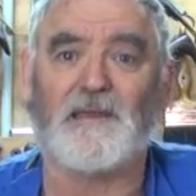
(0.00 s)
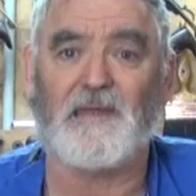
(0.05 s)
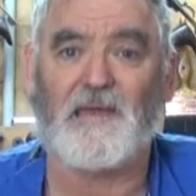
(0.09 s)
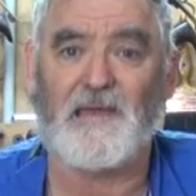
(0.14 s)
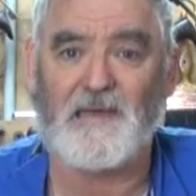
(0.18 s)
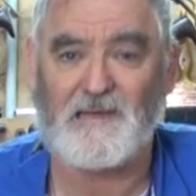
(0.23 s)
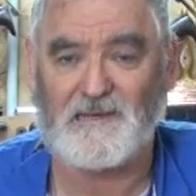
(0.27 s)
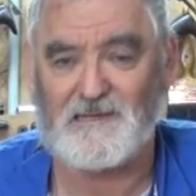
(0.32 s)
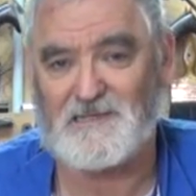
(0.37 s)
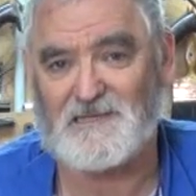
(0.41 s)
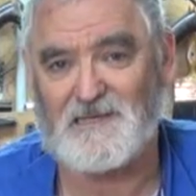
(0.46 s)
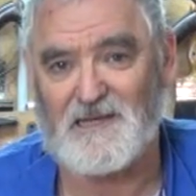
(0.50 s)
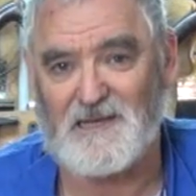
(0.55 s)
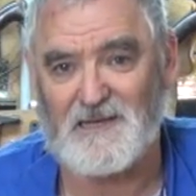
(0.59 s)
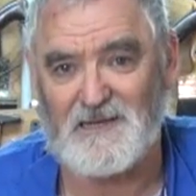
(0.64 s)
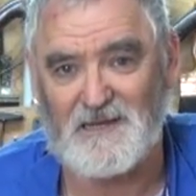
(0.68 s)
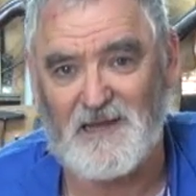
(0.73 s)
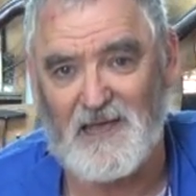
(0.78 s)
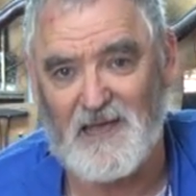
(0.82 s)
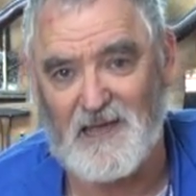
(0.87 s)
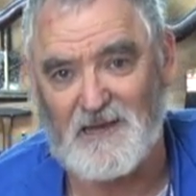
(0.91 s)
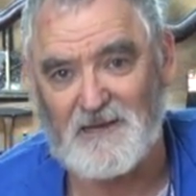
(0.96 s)
how to set
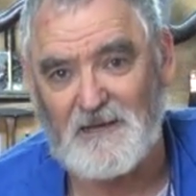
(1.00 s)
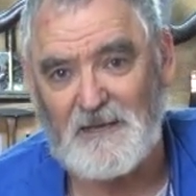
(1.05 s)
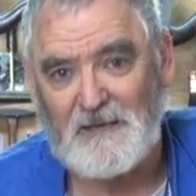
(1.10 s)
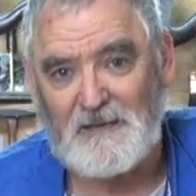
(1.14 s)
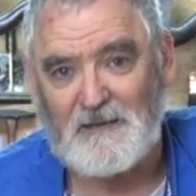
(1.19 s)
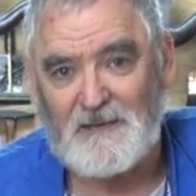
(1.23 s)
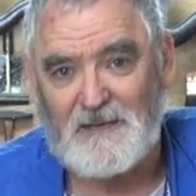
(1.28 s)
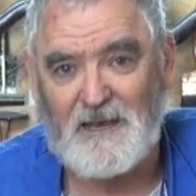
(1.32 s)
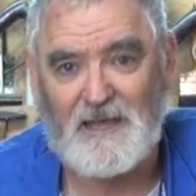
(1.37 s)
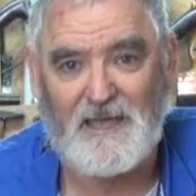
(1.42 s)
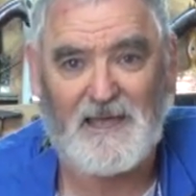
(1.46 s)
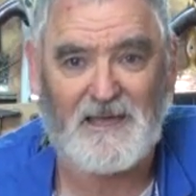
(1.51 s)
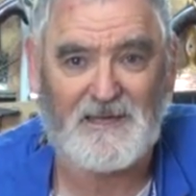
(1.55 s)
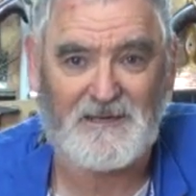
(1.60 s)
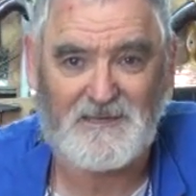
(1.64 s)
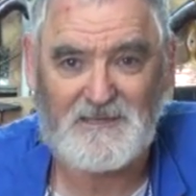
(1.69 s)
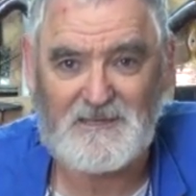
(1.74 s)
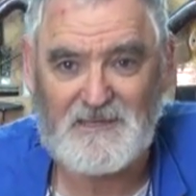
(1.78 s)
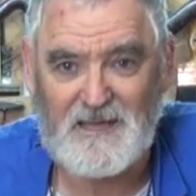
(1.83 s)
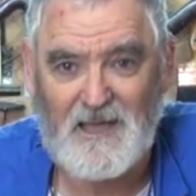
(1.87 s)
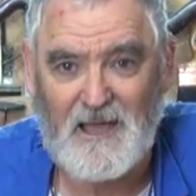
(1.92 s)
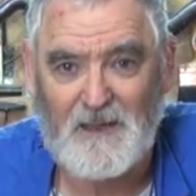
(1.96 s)
it out and how to
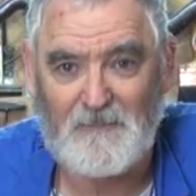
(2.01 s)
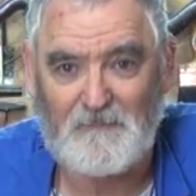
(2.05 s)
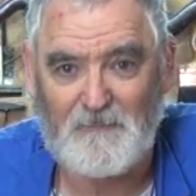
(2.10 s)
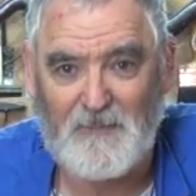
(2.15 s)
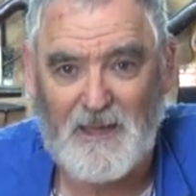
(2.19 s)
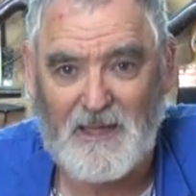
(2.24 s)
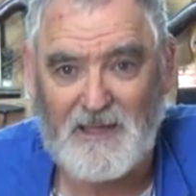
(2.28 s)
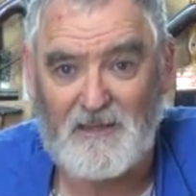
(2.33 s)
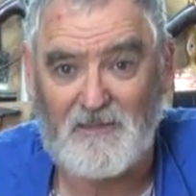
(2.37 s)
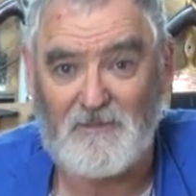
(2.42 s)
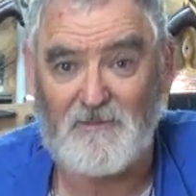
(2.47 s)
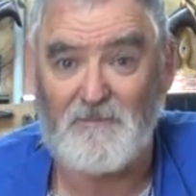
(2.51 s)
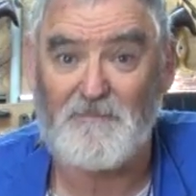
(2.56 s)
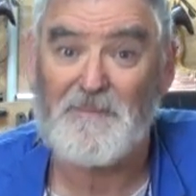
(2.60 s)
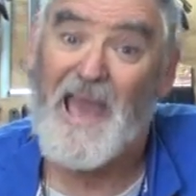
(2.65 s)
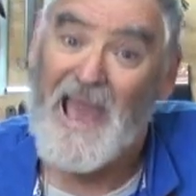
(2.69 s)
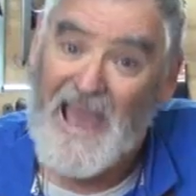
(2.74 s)
start making them.